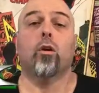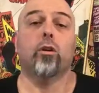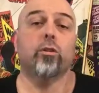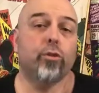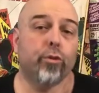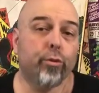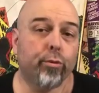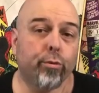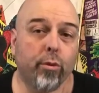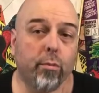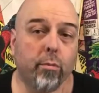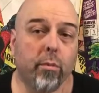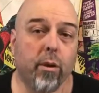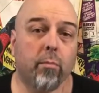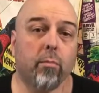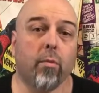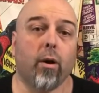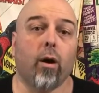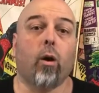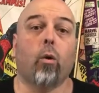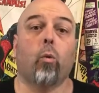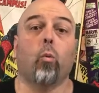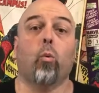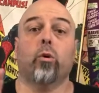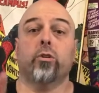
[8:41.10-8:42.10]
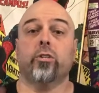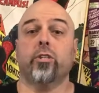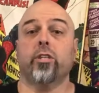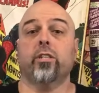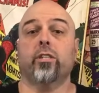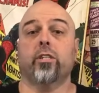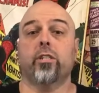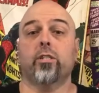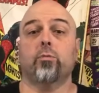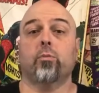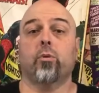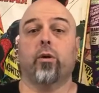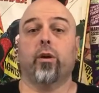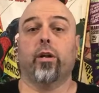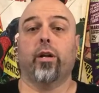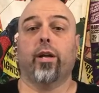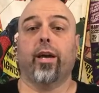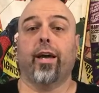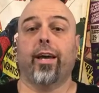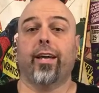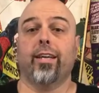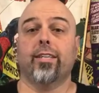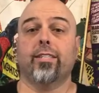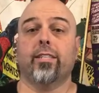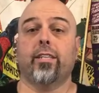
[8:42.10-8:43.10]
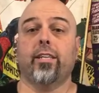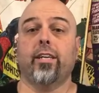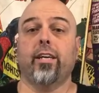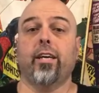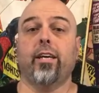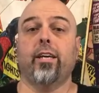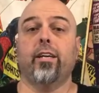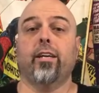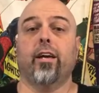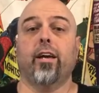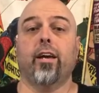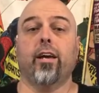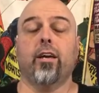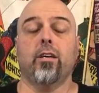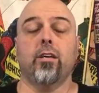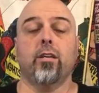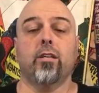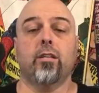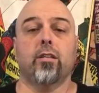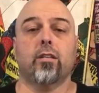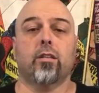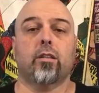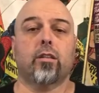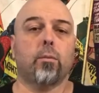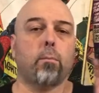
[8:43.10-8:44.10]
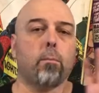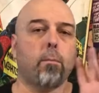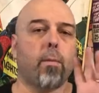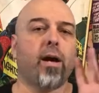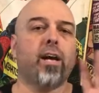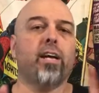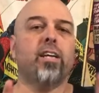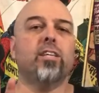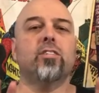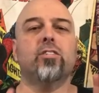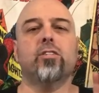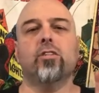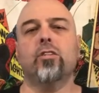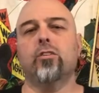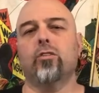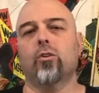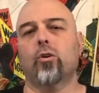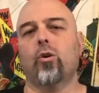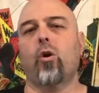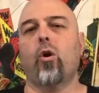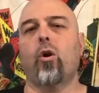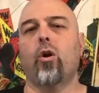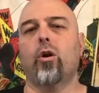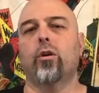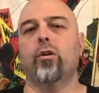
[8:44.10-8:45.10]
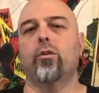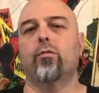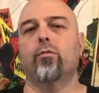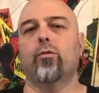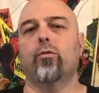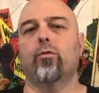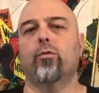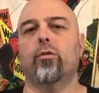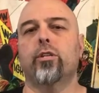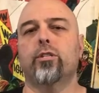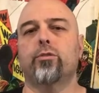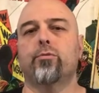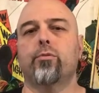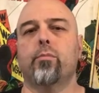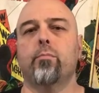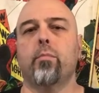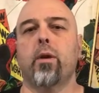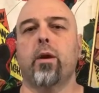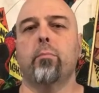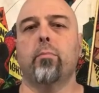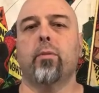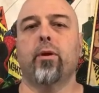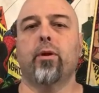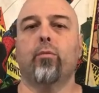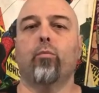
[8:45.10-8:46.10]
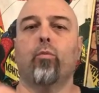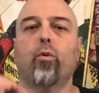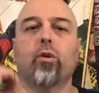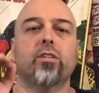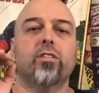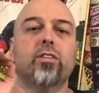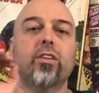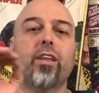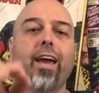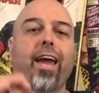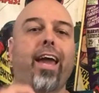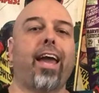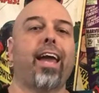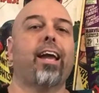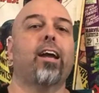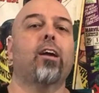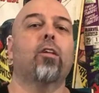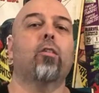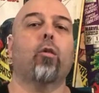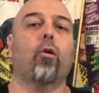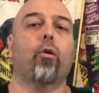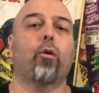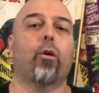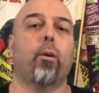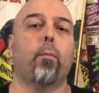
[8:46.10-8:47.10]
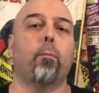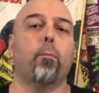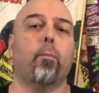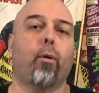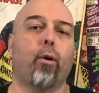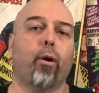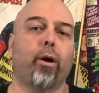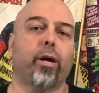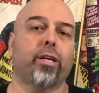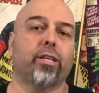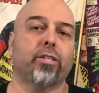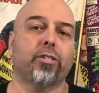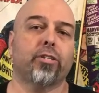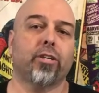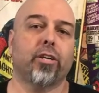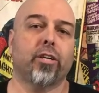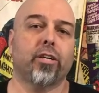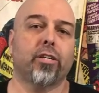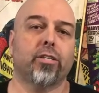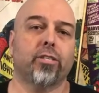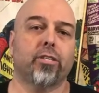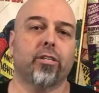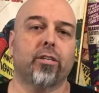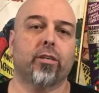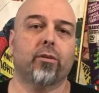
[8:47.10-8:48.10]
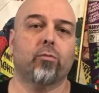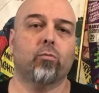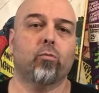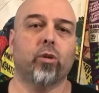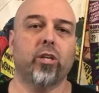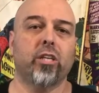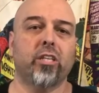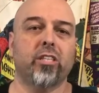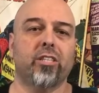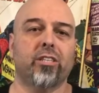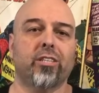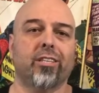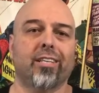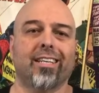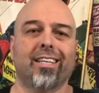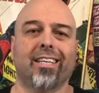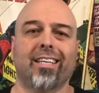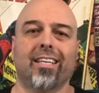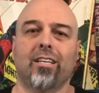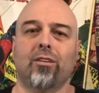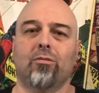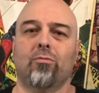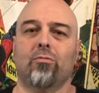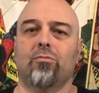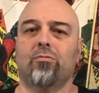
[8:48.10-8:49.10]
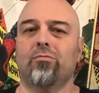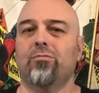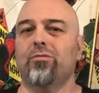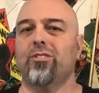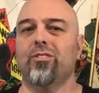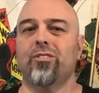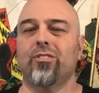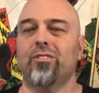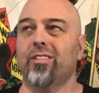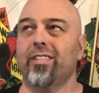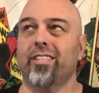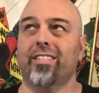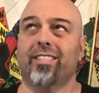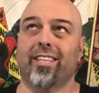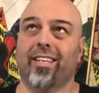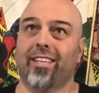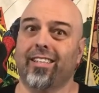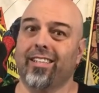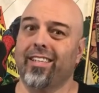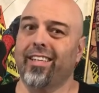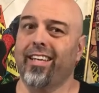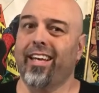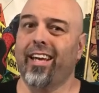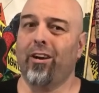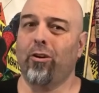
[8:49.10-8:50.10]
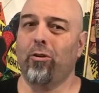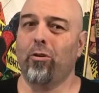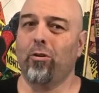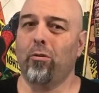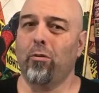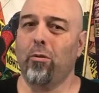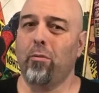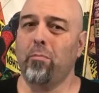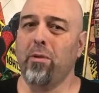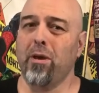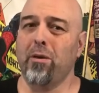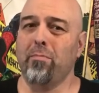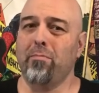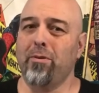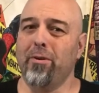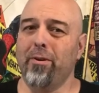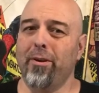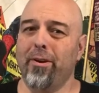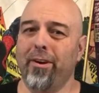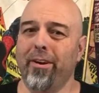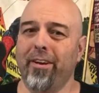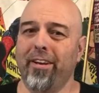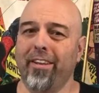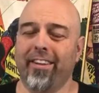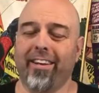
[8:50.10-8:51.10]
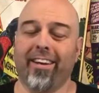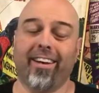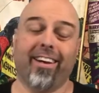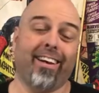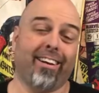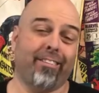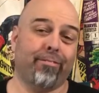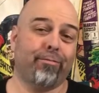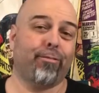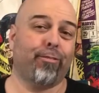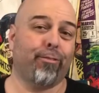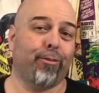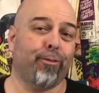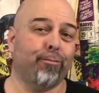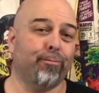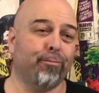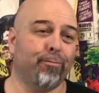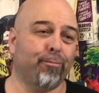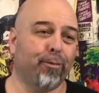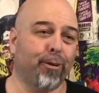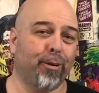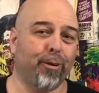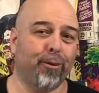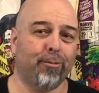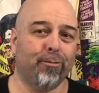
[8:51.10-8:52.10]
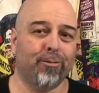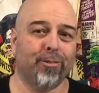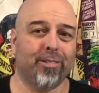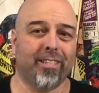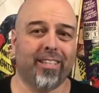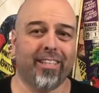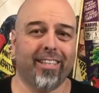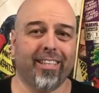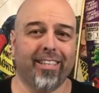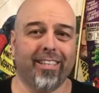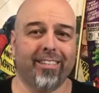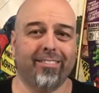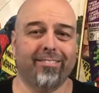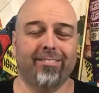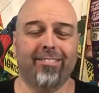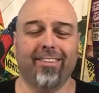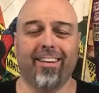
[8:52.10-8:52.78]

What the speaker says: do remember watching this one as a kid, and the main scene I kind of always remembered was the hang glider bike chase scene, which was not exactly how I remembered either from when I was a kid.